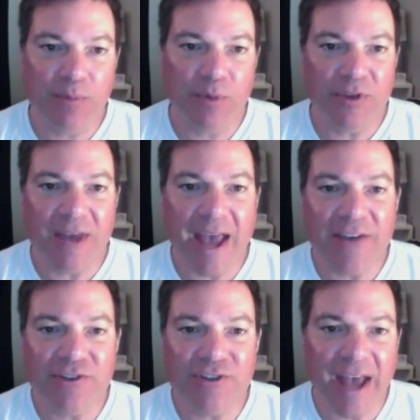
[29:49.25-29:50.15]
with an
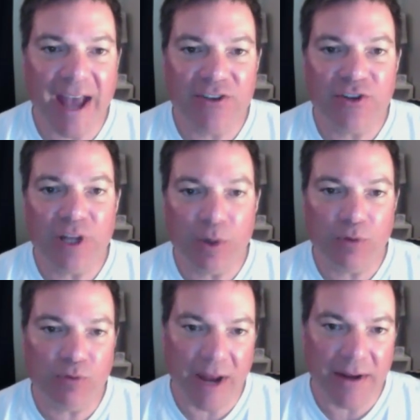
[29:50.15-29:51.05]
edge to edge liquid
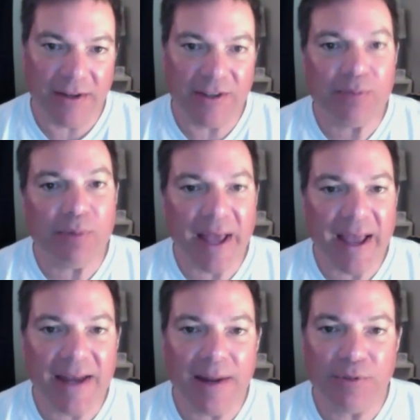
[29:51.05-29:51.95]
retina display
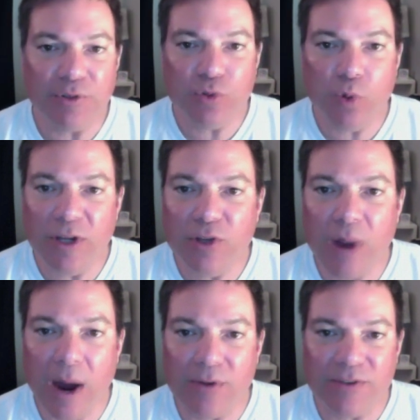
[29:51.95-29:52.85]
and up to 22
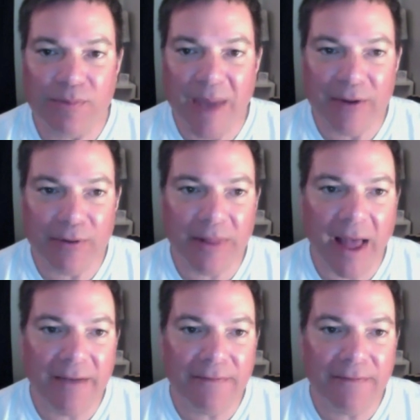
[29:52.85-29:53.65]
hours of battery life,